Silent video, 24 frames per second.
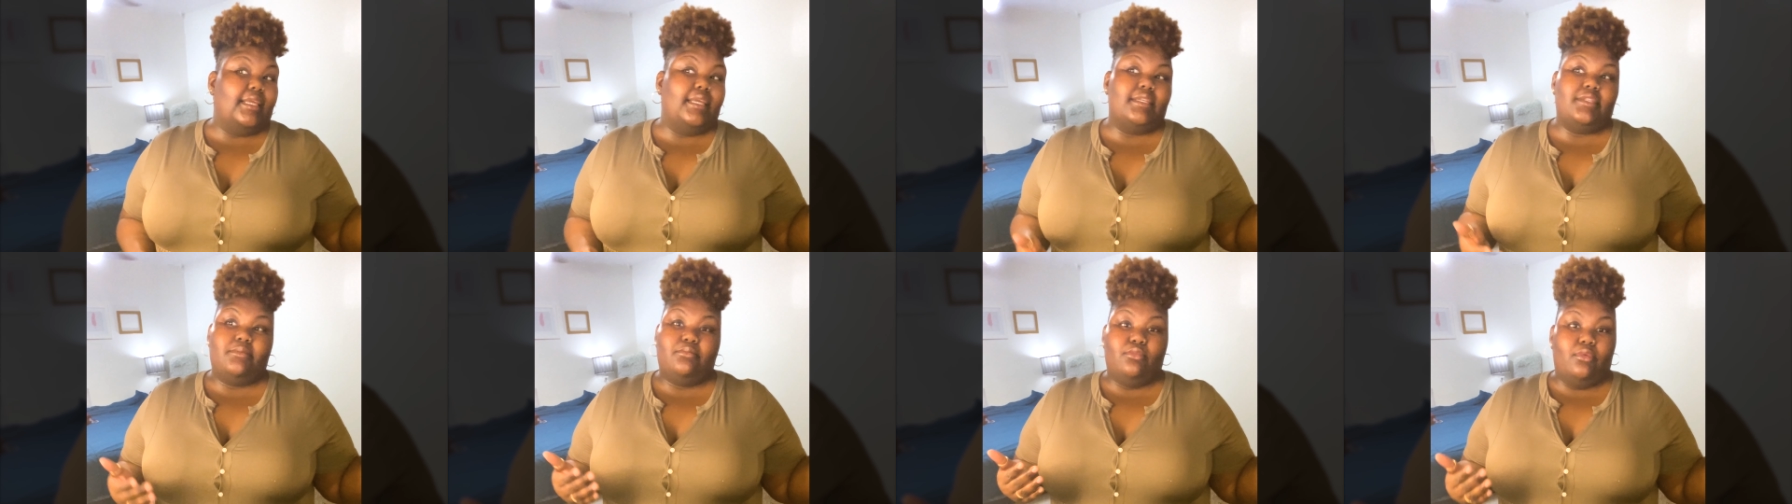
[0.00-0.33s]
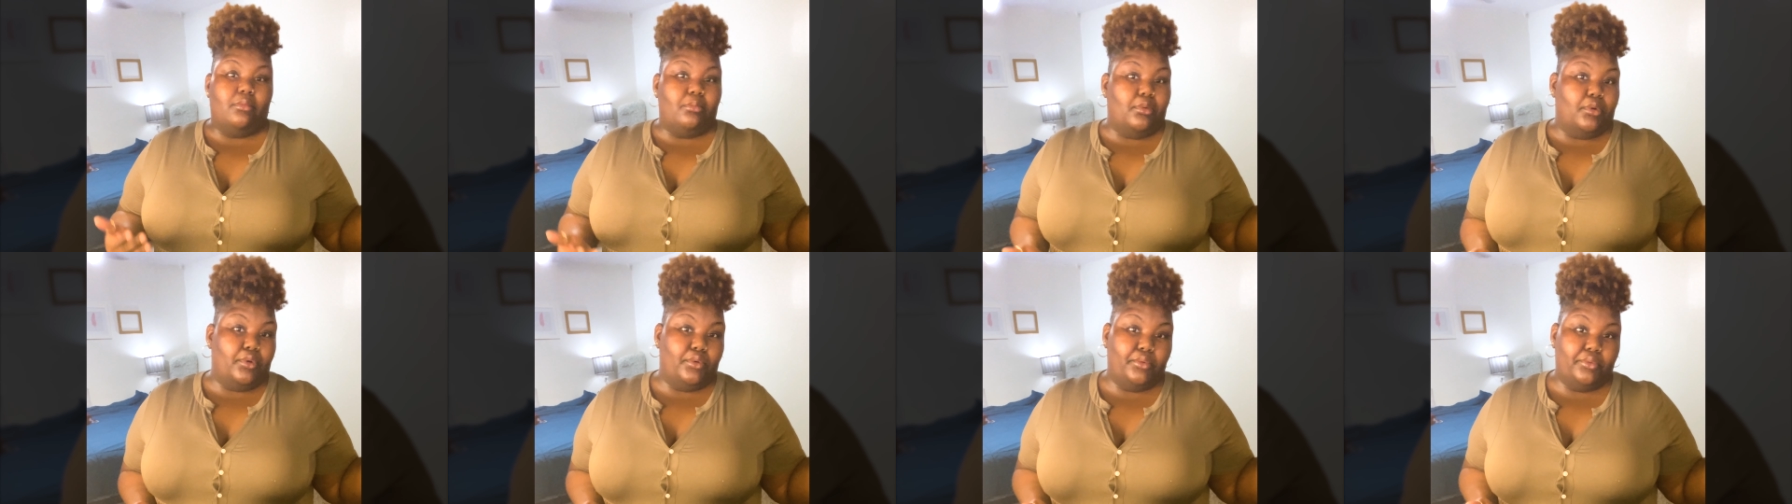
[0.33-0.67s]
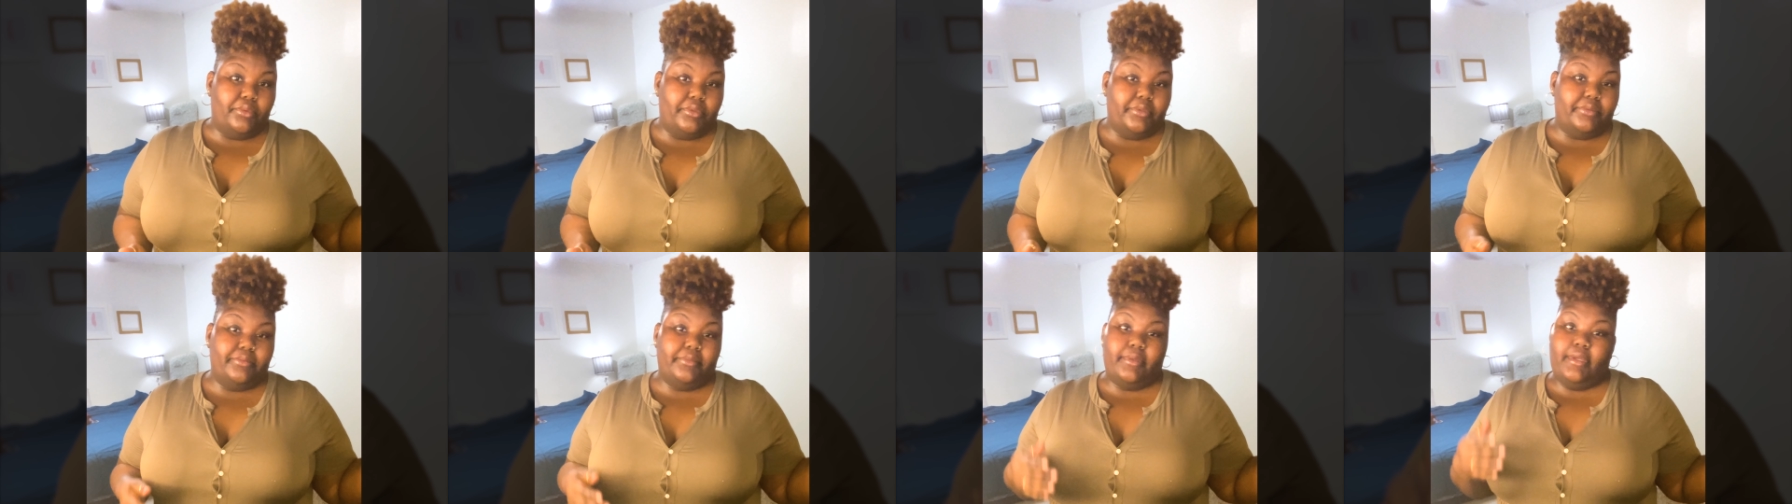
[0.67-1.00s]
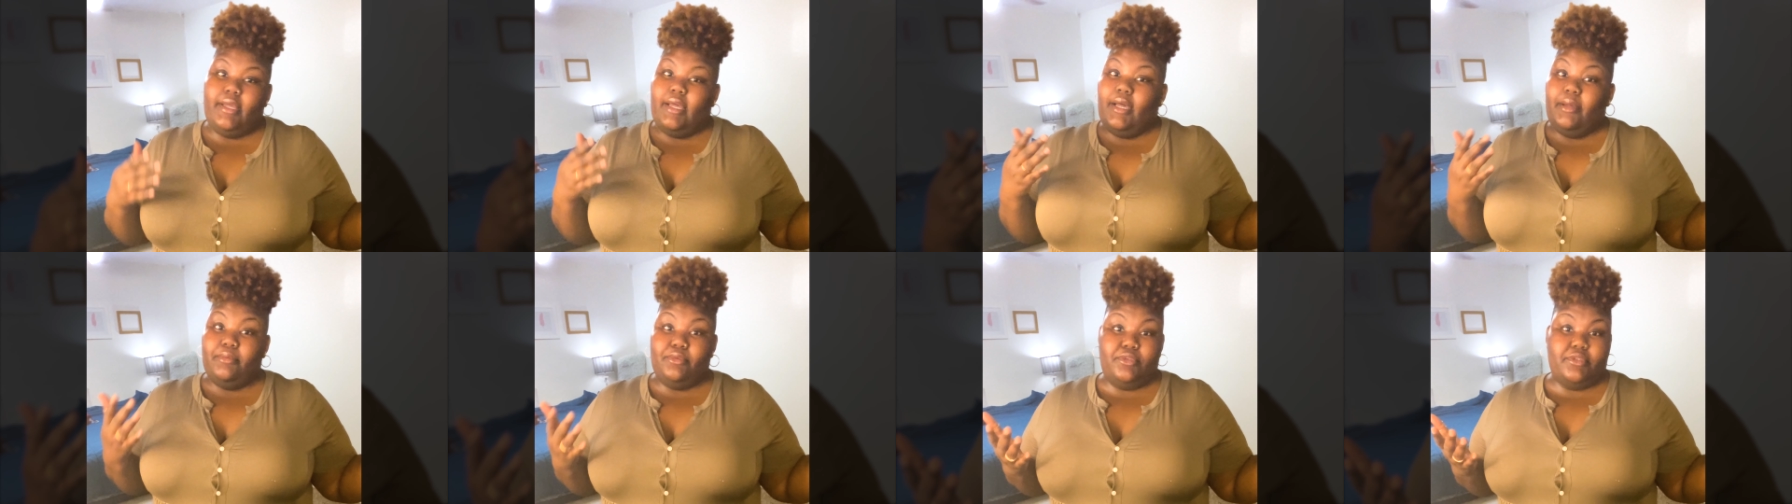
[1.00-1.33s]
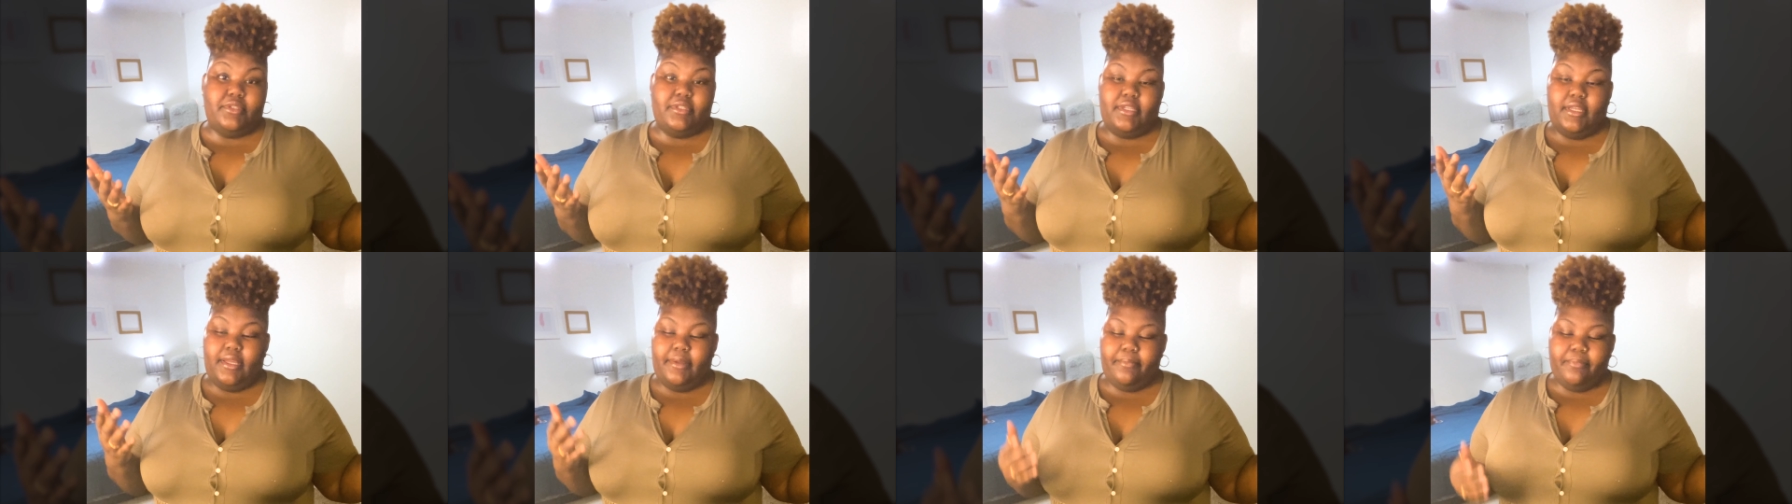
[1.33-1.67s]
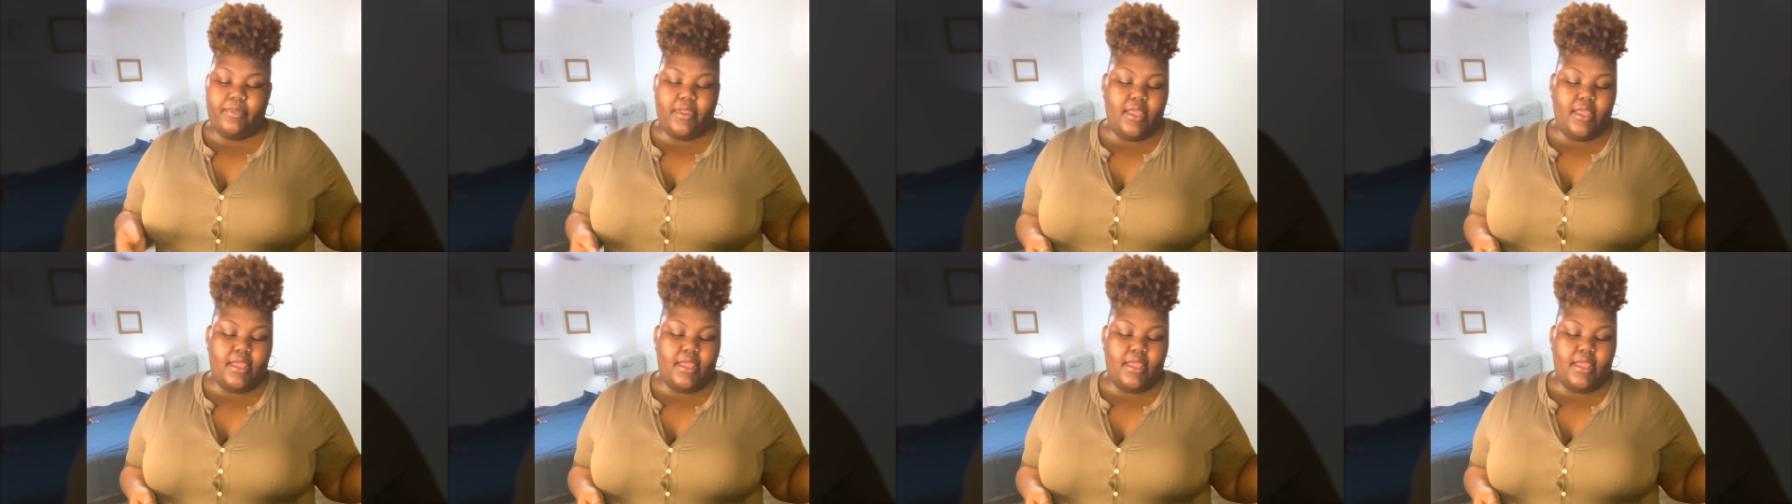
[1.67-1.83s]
is more bold. I'm just saying.